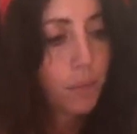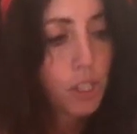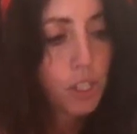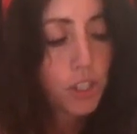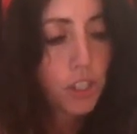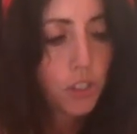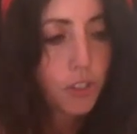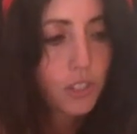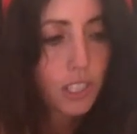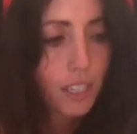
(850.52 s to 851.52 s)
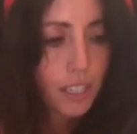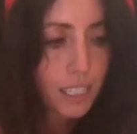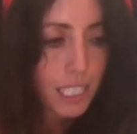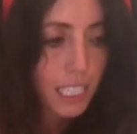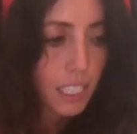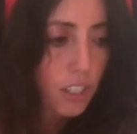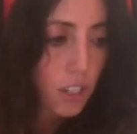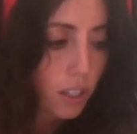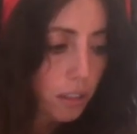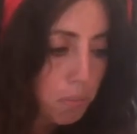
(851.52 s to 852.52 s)
just choose a skin
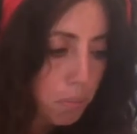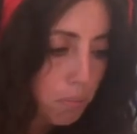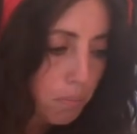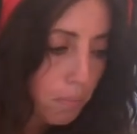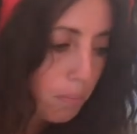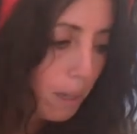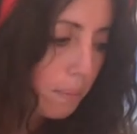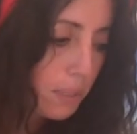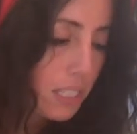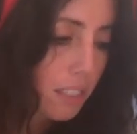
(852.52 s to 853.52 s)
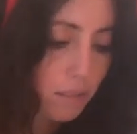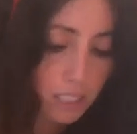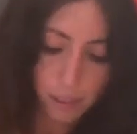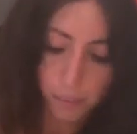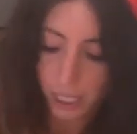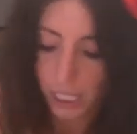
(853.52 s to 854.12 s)
tone. Maybe stick with something